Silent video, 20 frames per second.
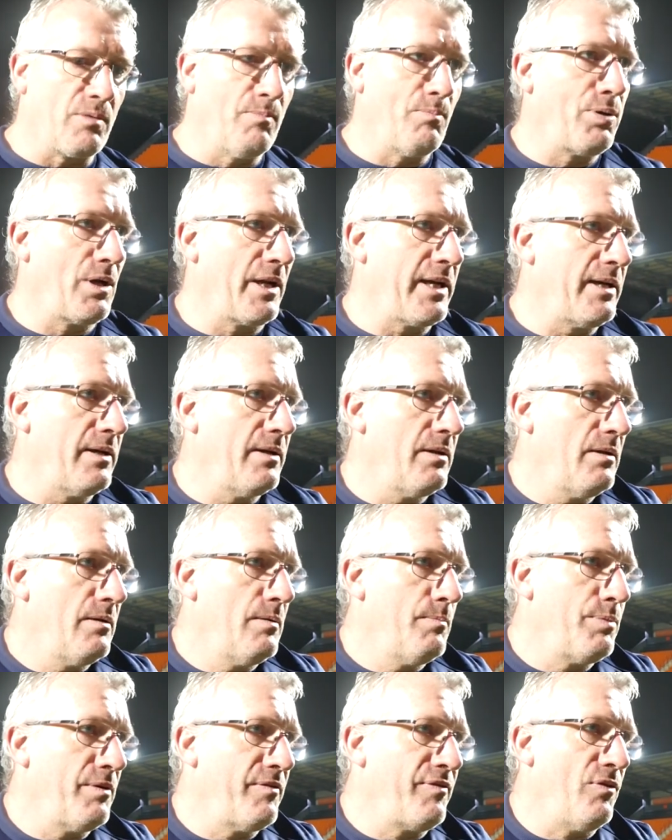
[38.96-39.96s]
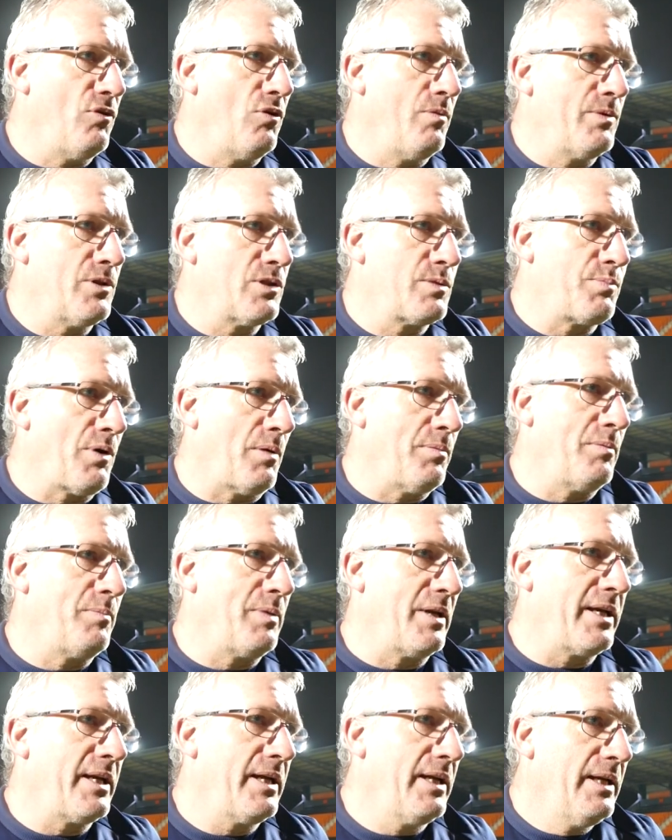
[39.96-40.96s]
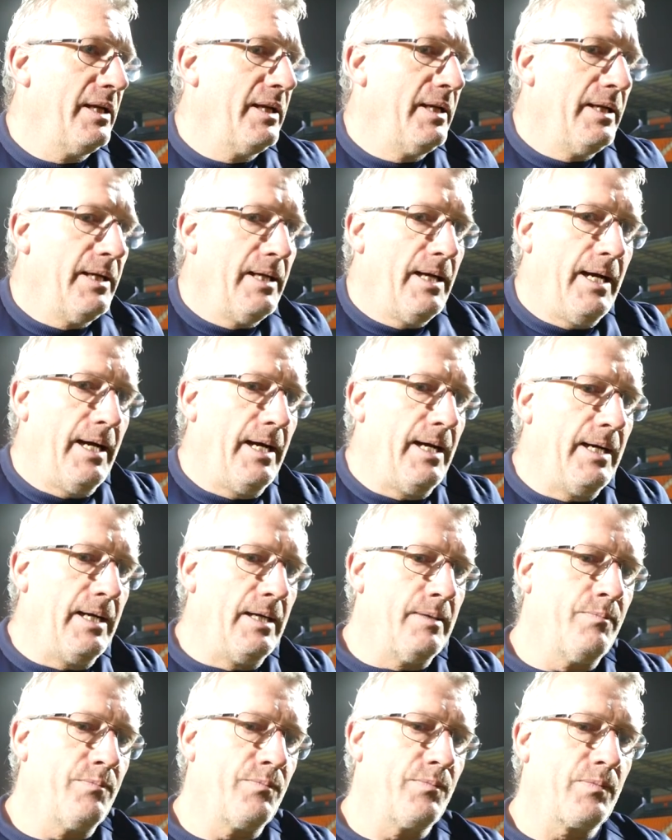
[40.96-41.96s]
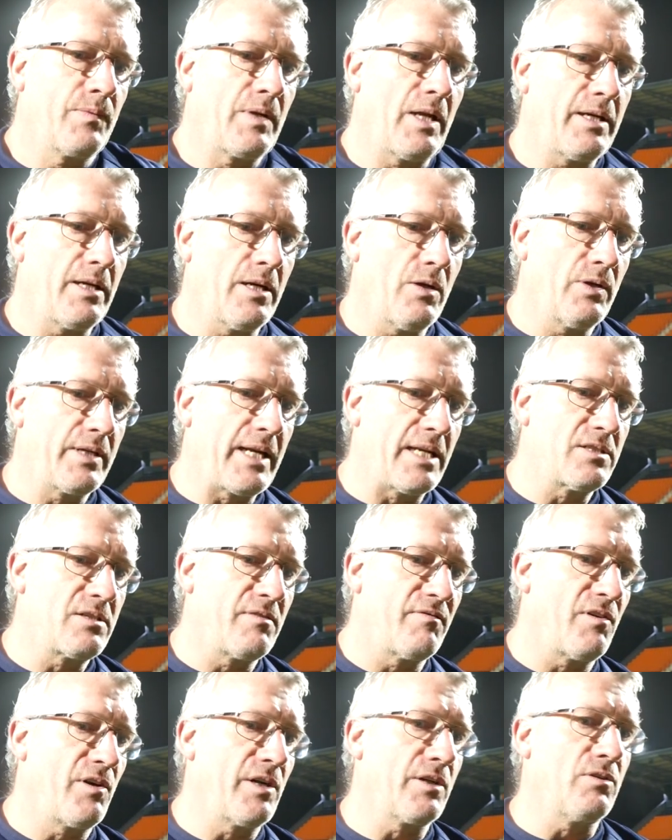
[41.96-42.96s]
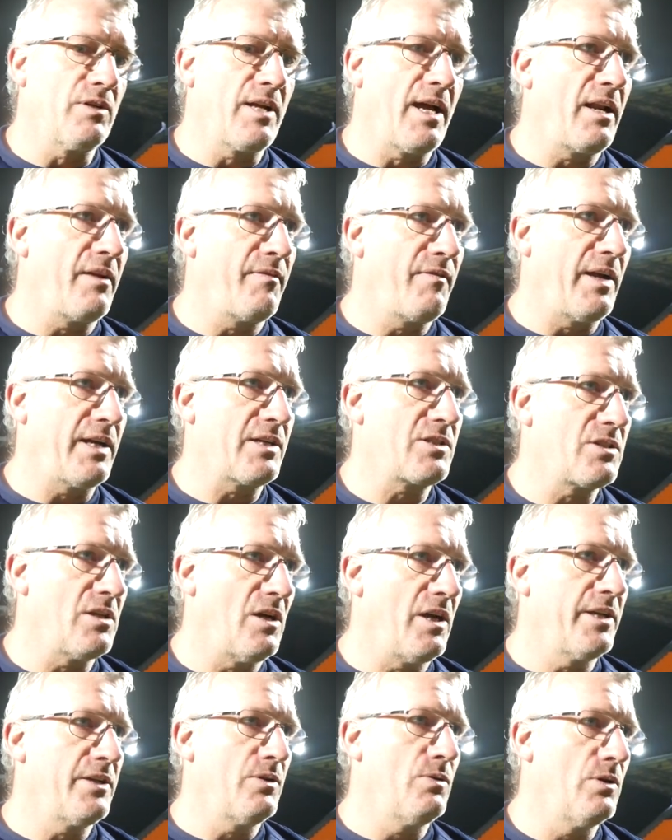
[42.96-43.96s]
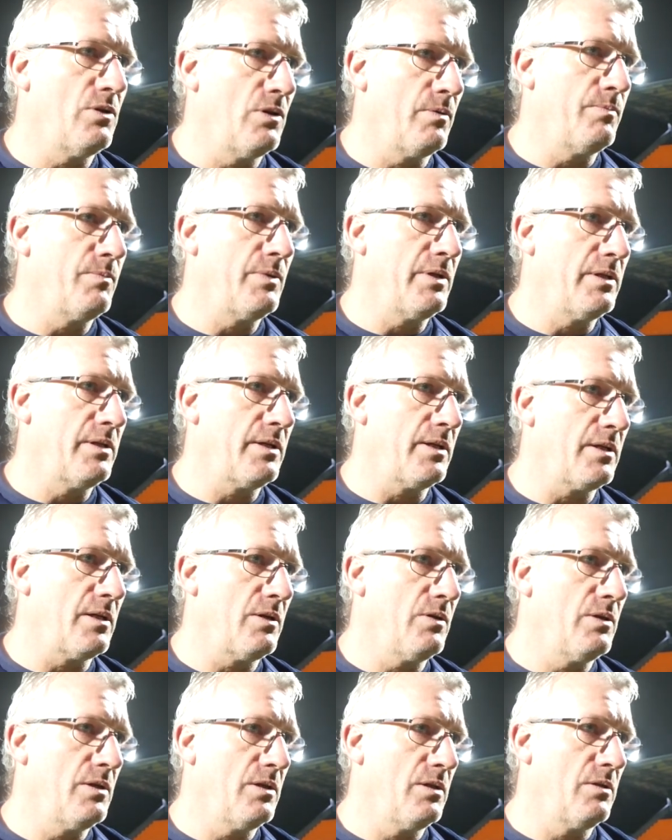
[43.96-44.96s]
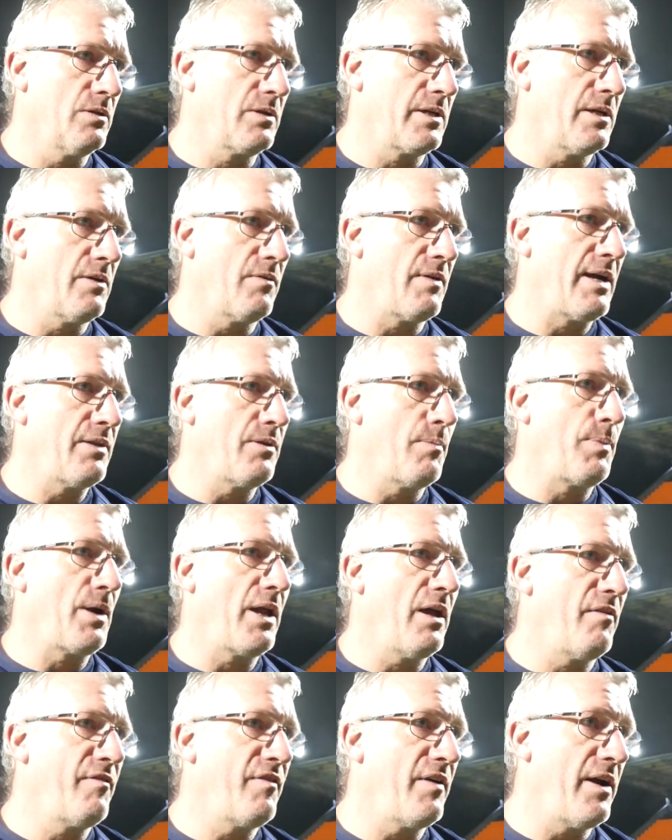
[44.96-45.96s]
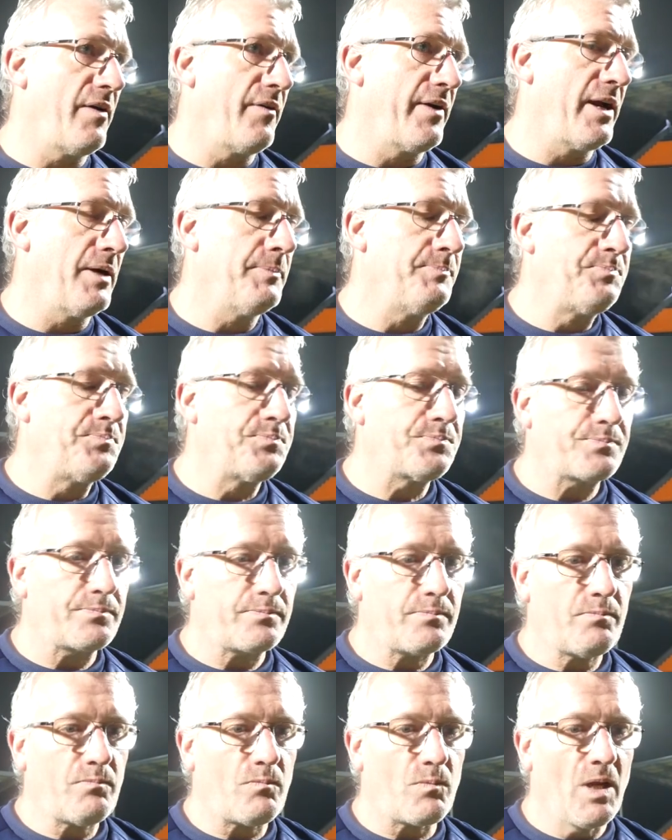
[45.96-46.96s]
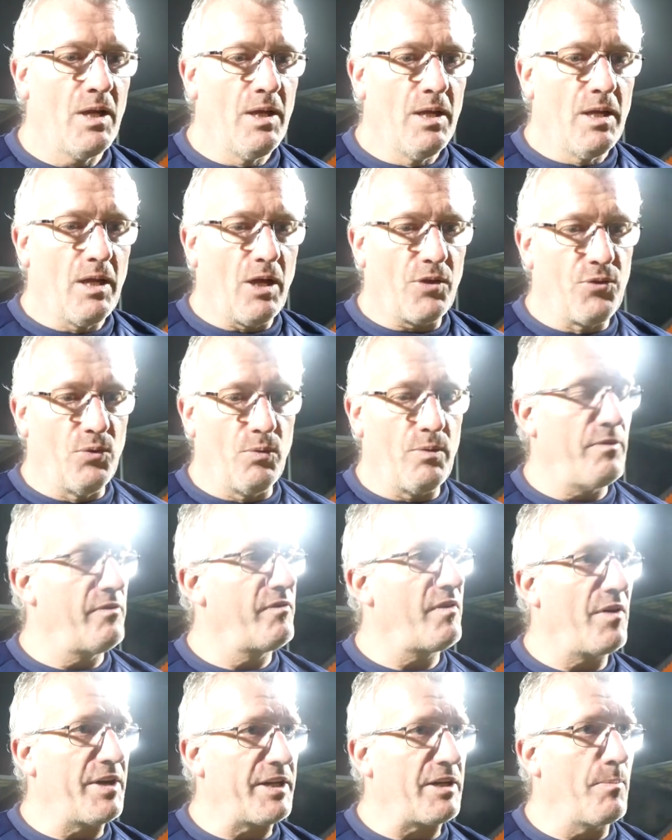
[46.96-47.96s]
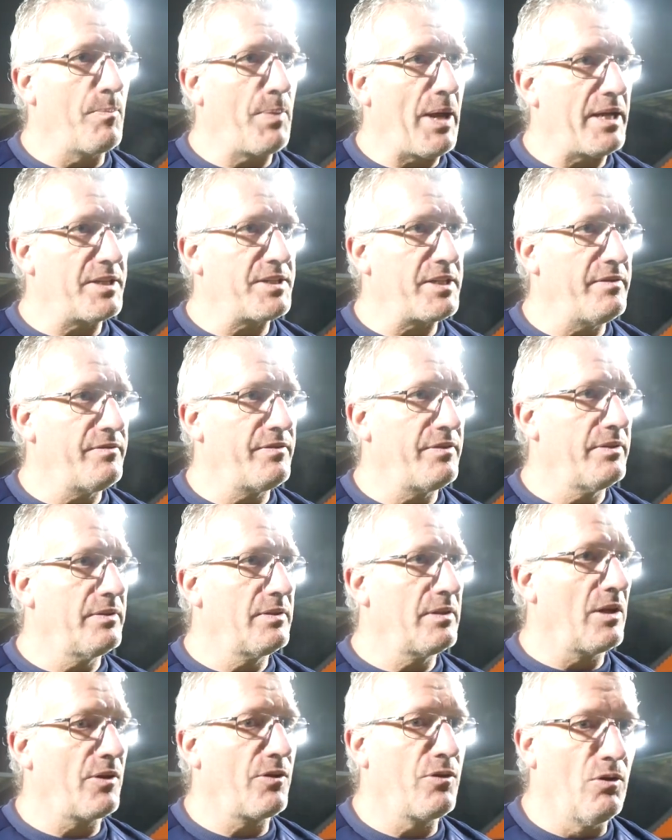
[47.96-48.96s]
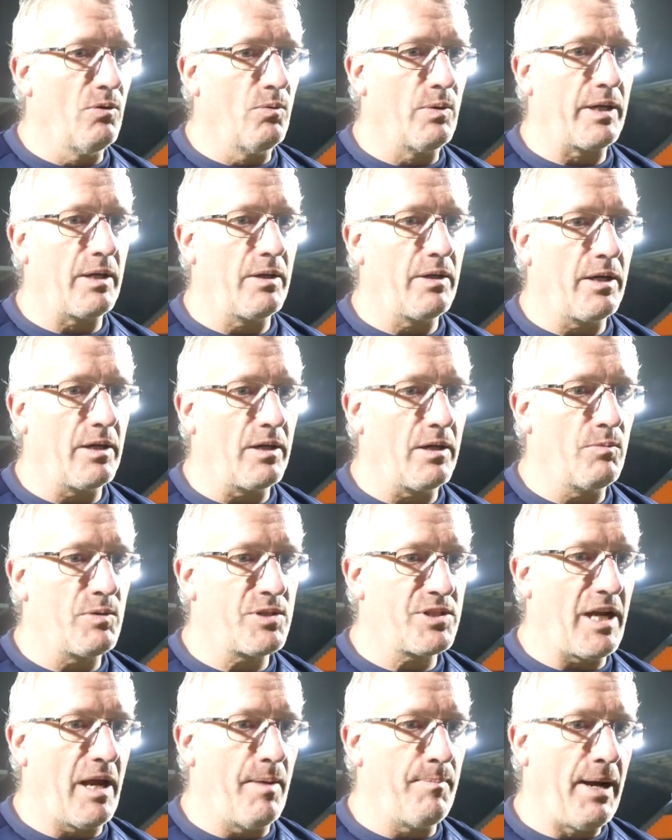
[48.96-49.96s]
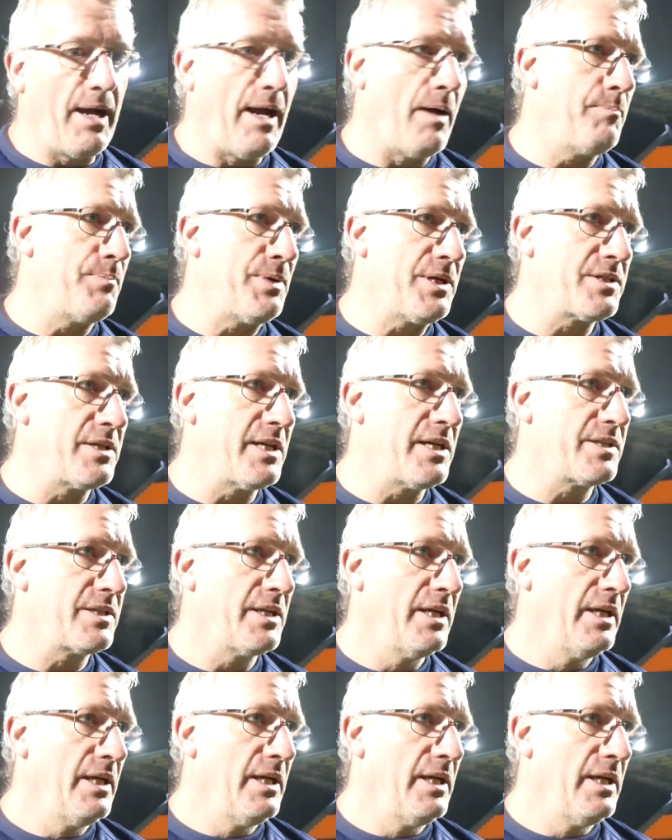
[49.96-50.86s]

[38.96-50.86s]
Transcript: complete performance, probably, you know, against a very good Halifax side who were, you know, looking around the playoff area. I thought we were very competitive. I thought we, you know, we set about our business,